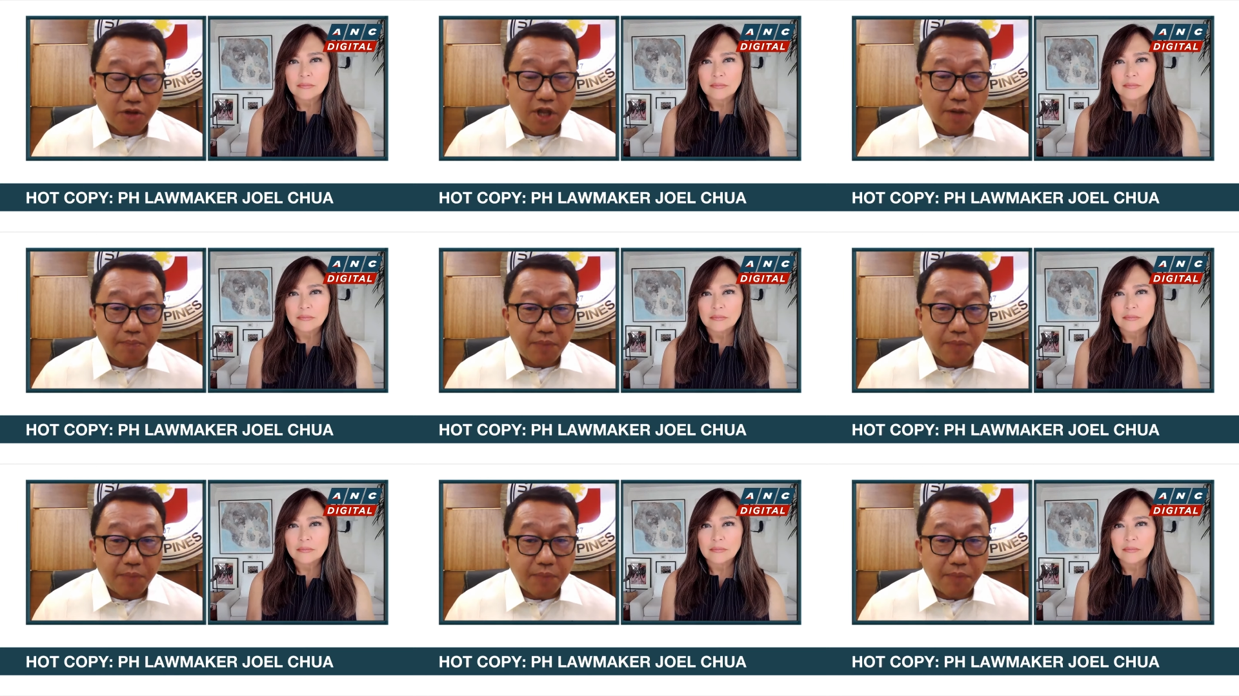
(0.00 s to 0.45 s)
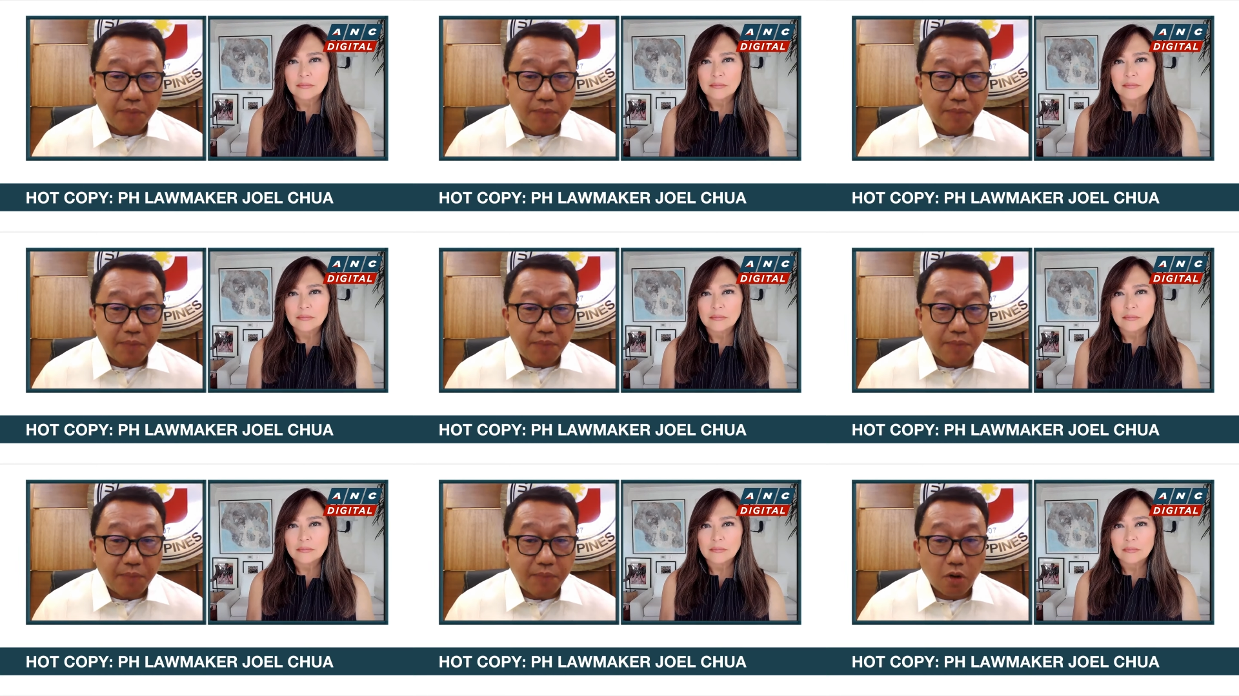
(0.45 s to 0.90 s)
Speaker 1: to the
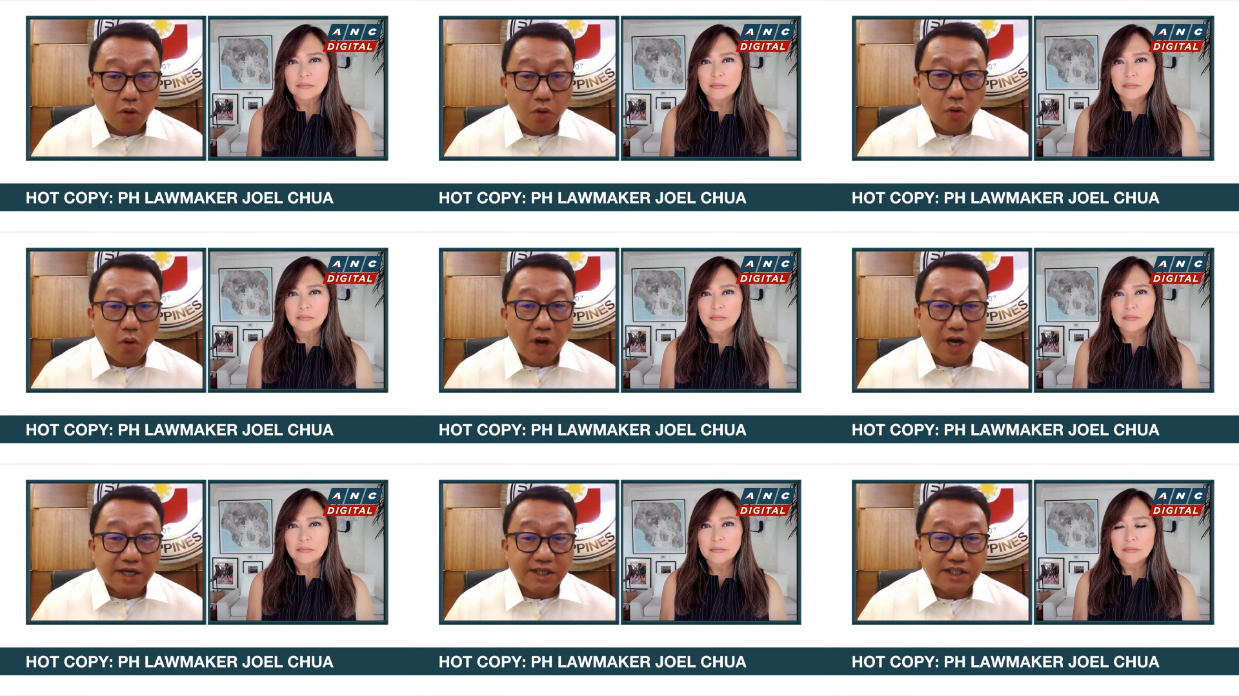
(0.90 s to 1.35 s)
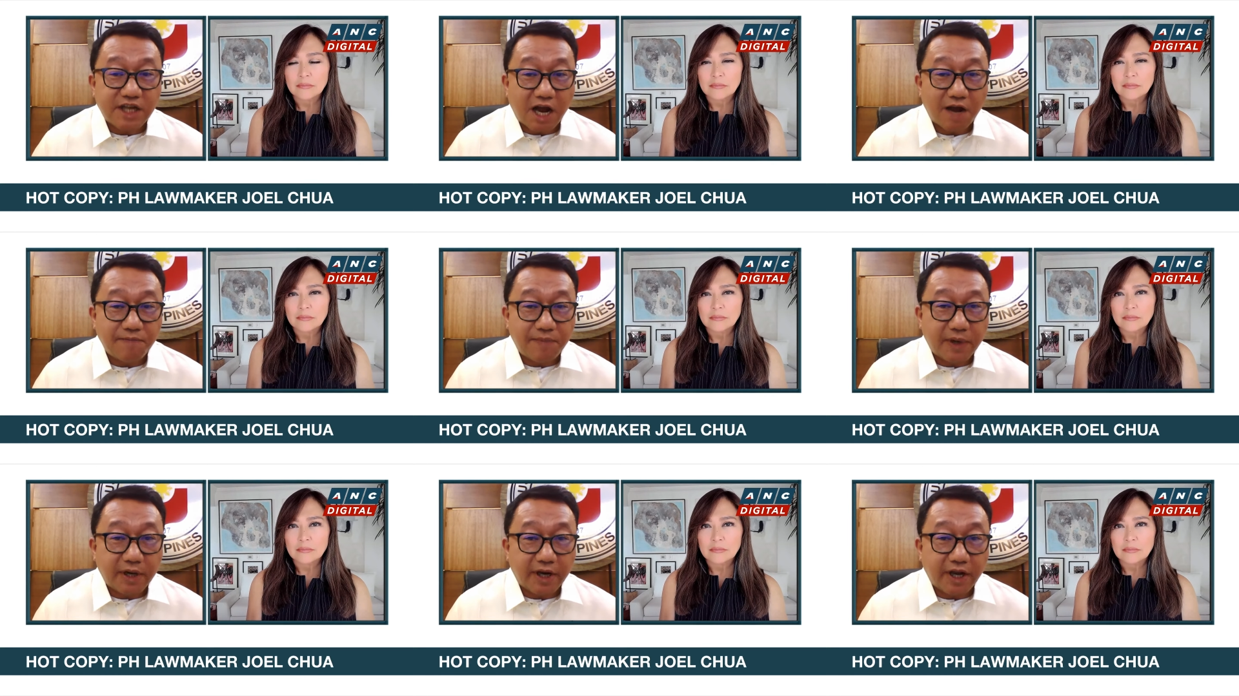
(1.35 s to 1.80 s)
people who are
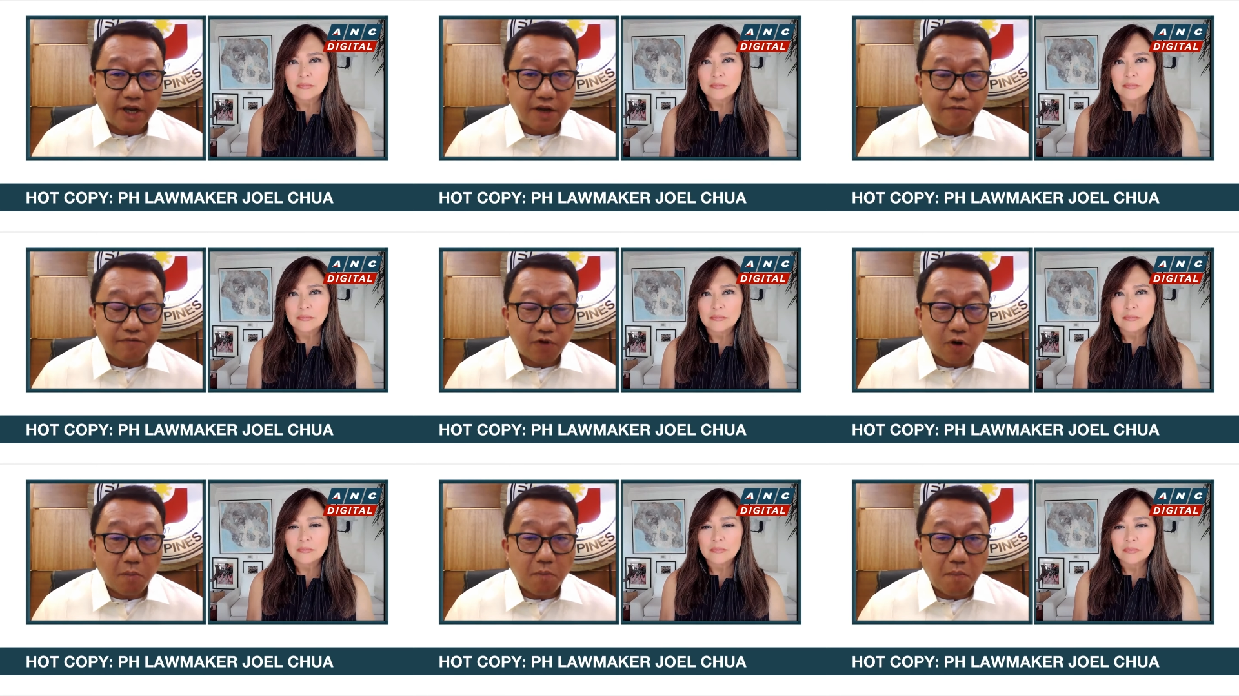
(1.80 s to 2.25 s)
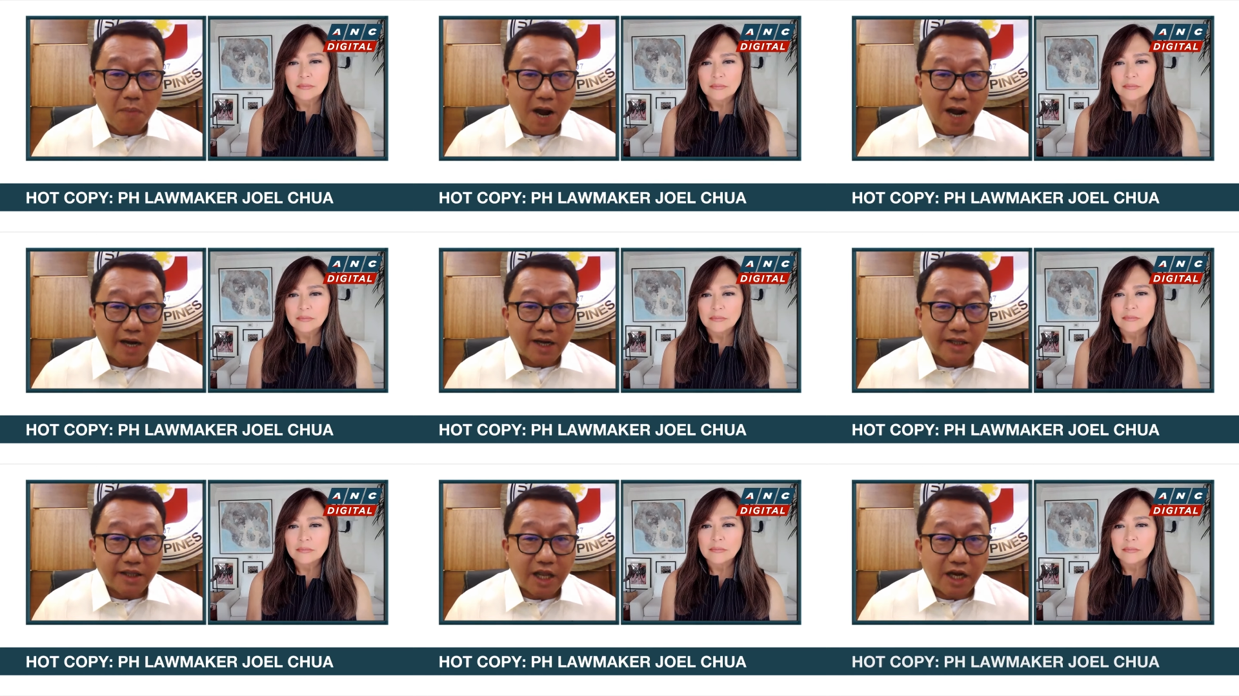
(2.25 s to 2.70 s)
suffering from
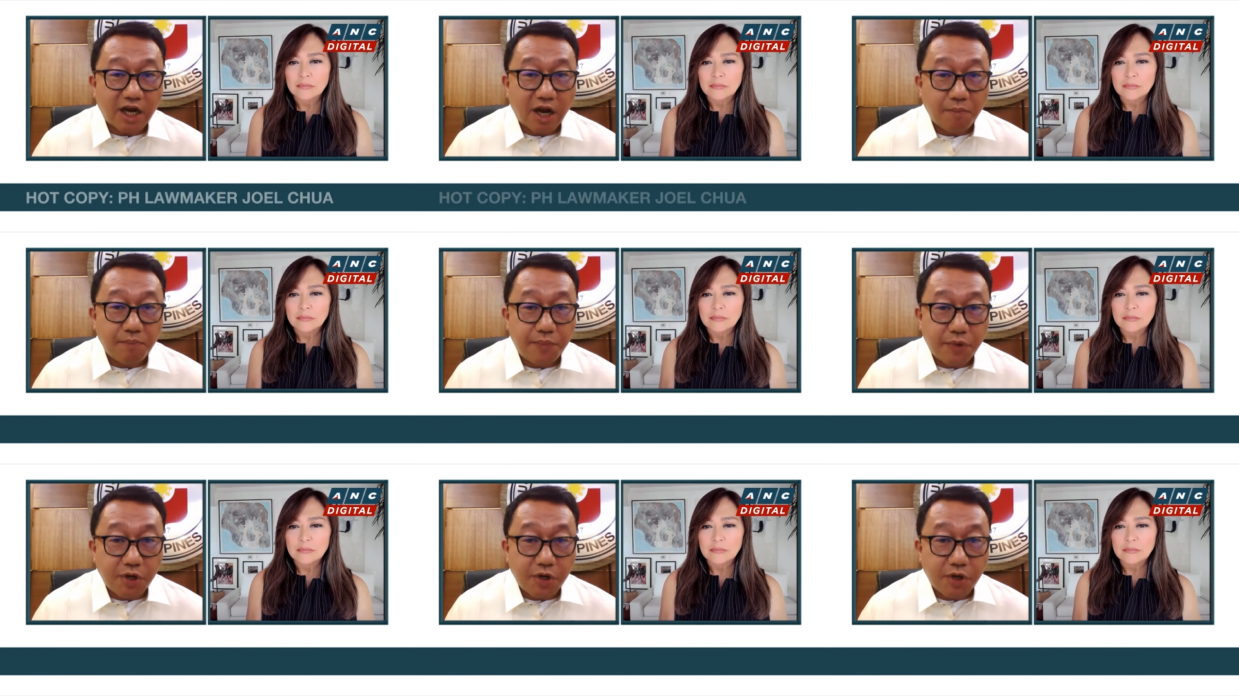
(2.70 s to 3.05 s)
marital